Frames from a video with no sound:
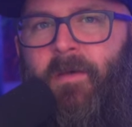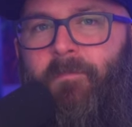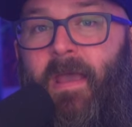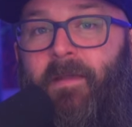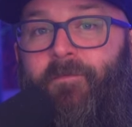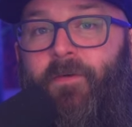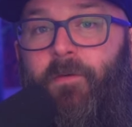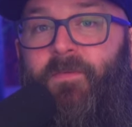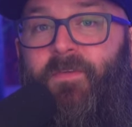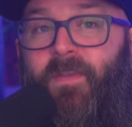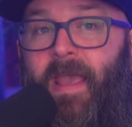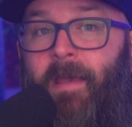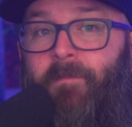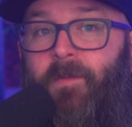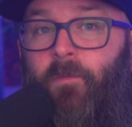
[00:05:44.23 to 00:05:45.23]
Made from
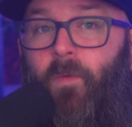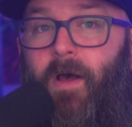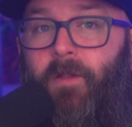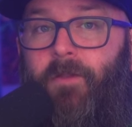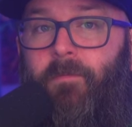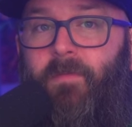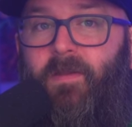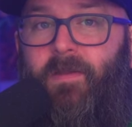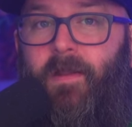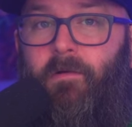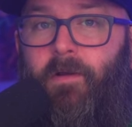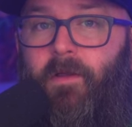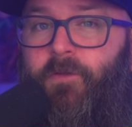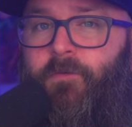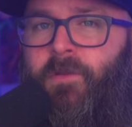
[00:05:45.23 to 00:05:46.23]
stamped and welded
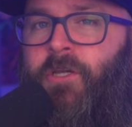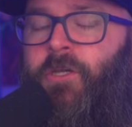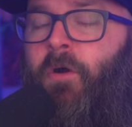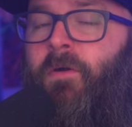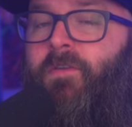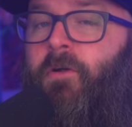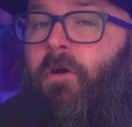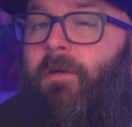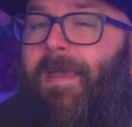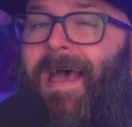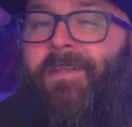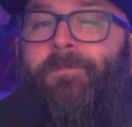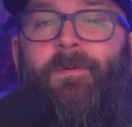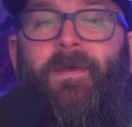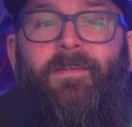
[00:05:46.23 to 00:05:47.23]
materials with a short-stroke
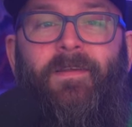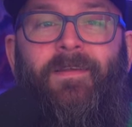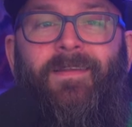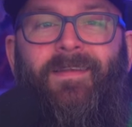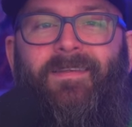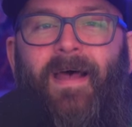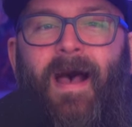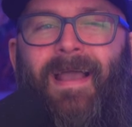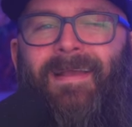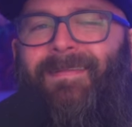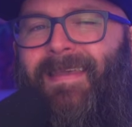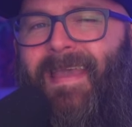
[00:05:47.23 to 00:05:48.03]
gas piston design,